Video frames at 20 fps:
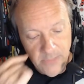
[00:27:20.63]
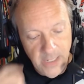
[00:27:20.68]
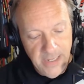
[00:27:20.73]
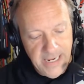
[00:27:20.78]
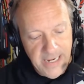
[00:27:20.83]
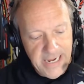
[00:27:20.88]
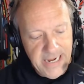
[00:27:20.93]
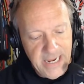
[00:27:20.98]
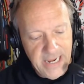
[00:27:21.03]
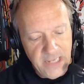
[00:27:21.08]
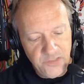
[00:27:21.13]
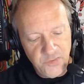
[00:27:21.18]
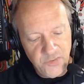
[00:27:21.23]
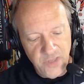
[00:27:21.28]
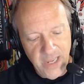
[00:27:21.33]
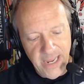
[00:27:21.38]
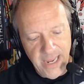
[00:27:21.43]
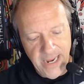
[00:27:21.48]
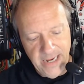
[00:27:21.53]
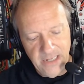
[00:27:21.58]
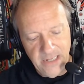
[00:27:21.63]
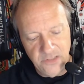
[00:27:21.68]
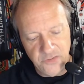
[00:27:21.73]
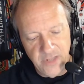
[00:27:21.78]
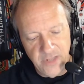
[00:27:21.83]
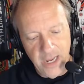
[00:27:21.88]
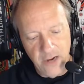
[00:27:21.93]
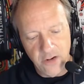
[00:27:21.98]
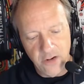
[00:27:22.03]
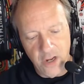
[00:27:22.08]
ESA is
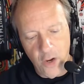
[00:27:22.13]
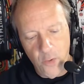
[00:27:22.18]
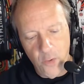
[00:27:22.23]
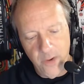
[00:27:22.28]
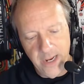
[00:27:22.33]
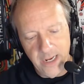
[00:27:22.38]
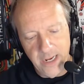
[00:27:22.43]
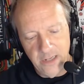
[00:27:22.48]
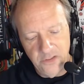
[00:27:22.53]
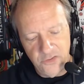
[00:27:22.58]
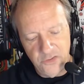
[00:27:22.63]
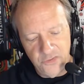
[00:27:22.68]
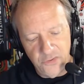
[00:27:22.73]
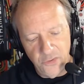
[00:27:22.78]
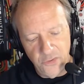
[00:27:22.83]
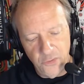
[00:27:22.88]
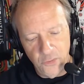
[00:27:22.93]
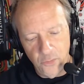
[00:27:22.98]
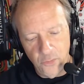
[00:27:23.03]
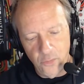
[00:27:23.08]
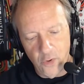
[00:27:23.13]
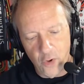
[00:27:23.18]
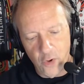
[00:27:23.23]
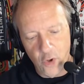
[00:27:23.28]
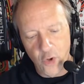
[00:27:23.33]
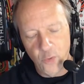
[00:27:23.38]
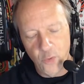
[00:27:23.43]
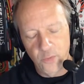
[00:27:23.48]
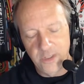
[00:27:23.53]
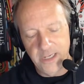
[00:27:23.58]
now going to
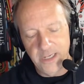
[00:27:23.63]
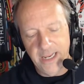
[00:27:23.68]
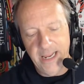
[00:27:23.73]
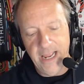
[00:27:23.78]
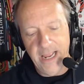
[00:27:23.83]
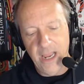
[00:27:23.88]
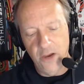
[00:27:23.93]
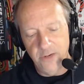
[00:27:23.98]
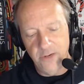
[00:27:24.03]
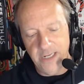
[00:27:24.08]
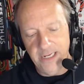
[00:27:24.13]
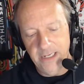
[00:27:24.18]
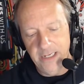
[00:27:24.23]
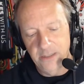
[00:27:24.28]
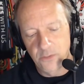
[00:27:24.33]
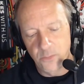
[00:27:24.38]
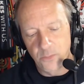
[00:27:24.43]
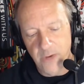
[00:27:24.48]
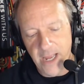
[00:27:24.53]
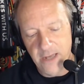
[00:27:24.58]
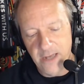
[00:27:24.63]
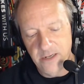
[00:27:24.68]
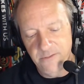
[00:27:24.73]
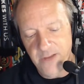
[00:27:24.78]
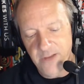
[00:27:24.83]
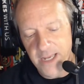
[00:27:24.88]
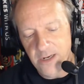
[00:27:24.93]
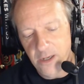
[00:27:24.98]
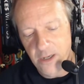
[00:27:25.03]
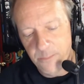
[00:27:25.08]
Irwin County in the round of
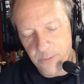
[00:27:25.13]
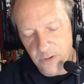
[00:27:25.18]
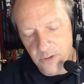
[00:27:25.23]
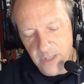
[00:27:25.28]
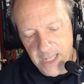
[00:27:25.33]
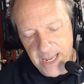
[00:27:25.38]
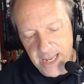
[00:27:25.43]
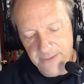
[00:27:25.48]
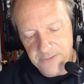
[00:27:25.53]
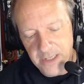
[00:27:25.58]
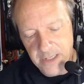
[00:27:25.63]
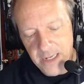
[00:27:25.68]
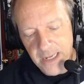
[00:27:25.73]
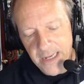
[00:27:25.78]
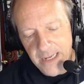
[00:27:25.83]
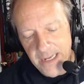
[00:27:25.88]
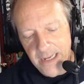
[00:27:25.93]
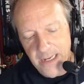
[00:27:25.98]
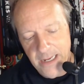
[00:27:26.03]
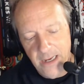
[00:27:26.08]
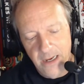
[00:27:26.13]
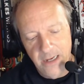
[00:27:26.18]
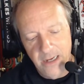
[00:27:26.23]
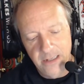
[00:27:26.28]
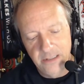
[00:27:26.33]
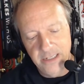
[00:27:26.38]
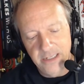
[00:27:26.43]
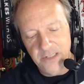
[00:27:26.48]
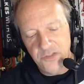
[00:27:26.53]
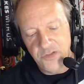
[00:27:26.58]
8, upper left.
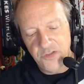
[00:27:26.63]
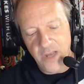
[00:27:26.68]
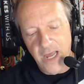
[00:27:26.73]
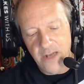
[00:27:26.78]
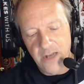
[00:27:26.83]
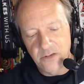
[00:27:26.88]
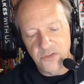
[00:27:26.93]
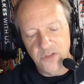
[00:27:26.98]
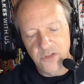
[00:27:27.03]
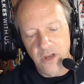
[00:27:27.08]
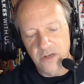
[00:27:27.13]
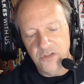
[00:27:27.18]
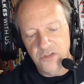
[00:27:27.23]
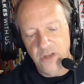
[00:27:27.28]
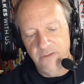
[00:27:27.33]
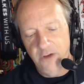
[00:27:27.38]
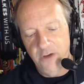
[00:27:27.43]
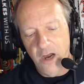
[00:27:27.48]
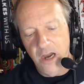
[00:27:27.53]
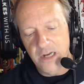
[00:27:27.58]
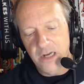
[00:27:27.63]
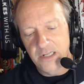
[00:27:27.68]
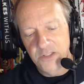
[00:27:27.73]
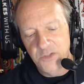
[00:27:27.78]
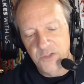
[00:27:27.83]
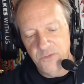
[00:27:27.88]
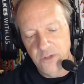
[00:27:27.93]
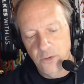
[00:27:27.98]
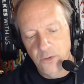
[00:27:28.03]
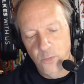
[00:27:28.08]
Elite Scholars knocks off
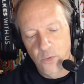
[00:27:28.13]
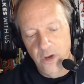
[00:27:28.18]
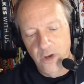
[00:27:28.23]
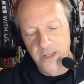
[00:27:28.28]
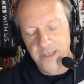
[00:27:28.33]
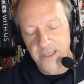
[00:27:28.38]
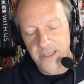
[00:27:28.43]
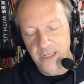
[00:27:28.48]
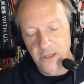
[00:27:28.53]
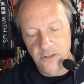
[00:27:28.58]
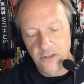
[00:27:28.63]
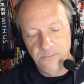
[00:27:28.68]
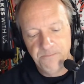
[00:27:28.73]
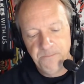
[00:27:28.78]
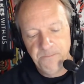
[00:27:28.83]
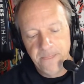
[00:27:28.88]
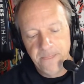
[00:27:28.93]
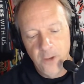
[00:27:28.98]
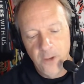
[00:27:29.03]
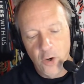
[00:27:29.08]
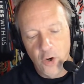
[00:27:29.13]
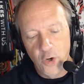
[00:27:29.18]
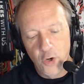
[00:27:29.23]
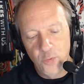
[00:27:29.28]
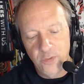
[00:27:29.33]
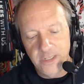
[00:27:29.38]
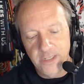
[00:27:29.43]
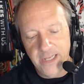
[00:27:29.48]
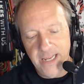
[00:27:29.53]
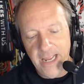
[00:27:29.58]
Hawkinsville 1-0.
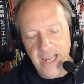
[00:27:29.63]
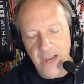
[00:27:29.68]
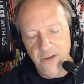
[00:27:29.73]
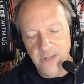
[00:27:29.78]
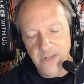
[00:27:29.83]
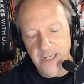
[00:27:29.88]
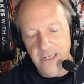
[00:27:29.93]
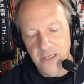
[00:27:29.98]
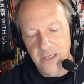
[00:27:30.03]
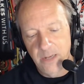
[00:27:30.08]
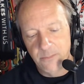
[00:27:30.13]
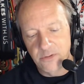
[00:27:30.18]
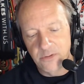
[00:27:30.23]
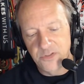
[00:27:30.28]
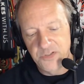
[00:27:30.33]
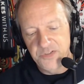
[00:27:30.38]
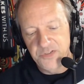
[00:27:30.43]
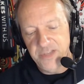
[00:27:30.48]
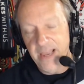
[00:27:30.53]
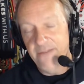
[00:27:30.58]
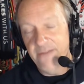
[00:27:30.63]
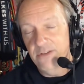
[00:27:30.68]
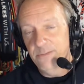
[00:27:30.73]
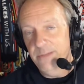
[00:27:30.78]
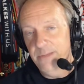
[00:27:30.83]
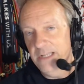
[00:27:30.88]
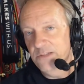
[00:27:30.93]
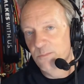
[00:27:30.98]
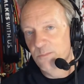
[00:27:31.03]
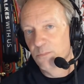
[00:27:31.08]
Irwin County, number 7,
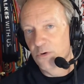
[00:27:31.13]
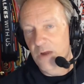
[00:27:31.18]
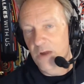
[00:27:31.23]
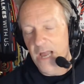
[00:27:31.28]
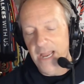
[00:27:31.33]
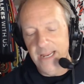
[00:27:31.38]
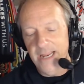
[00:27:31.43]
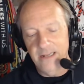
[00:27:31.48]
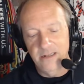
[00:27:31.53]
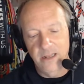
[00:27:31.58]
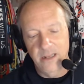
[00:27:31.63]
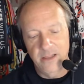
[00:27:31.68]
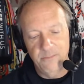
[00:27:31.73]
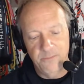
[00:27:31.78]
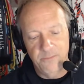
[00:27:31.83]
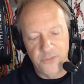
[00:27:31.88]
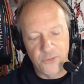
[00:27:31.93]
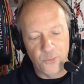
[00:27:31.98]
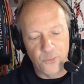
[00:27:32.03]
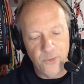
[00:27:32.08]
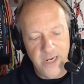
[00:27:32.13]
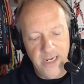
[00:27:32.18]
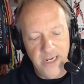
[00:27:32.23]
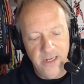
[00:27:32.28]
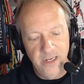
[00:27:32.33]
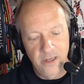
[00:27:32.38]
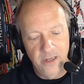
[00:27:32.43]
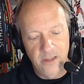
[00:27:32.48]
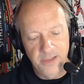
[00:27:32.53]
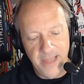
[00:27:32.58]
beat Bryan
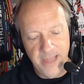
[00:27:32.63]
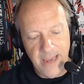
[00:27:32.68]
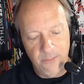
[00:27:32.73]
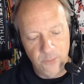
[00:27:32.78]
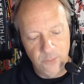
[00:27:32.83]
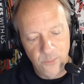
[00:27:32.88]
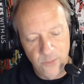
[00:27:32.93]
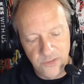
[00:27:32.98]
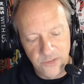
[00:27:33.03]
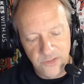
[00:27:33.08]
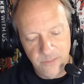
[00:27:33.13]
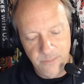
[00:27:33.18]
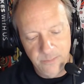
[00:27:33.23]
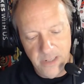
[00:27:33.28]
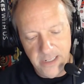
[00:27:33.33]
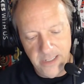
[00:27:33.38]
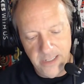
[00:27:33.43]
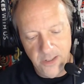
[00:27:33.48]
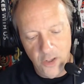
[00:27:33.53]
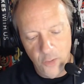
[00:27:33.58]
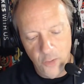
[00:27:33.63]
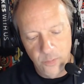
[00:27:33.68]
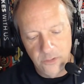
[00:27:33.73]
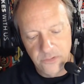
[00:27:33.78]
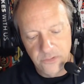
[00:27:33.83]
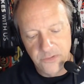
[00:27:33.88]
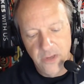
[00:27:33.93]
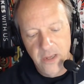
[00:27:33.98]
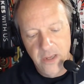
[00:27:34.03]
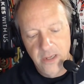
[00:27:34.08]
3-0. That one was at Buddy
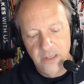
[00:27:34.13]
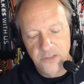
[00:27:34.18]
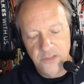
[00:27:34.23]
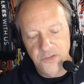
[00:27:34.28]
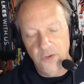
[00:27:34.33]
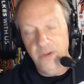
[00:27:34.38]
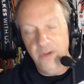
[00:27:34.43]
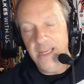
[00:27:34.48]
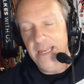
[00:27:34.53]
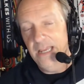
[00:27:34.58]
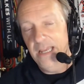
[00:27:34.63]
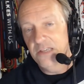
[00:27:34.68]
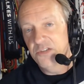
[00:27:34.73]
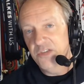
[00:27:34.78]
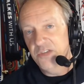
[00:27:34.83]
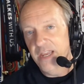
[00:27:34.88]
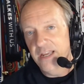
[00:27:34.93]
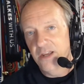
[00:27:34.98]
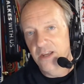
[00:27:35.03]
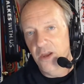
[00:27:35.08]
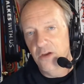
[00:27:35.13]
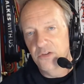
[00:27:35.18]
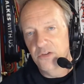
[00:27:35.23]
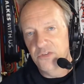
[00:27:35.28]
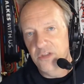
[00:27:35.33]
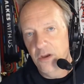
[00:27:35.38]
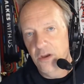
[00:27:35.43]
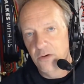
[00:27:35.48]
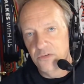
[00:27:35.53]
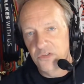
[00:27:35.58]
Noble's. So ESA goes
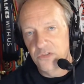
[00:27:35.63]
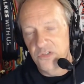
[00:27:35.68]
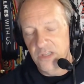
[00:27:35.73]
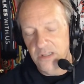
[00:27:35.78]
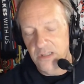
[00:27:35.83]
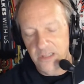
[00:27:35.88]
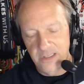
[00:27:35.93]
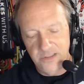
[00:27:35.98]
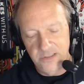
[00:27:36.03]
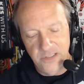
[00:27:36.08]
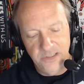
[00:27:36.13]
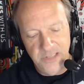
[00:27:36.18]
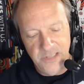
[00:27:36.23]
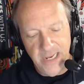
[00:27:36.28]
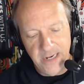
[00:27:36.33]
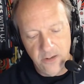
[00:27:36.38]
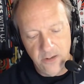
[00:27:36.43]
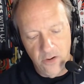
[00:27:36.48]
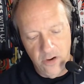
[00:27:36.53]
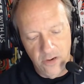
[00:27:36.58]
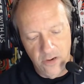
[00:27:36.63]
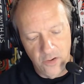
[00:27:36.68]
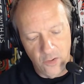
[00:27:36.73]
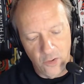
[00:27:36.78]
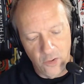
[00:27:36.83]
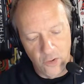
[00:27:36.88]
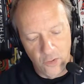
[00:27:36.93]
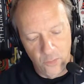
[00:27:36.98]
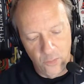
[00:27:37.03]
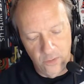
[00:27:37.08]
to Osceola to take on
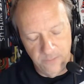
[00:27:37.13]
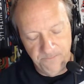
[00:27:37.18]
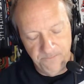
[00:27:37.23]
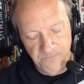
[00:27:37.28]
Irwin.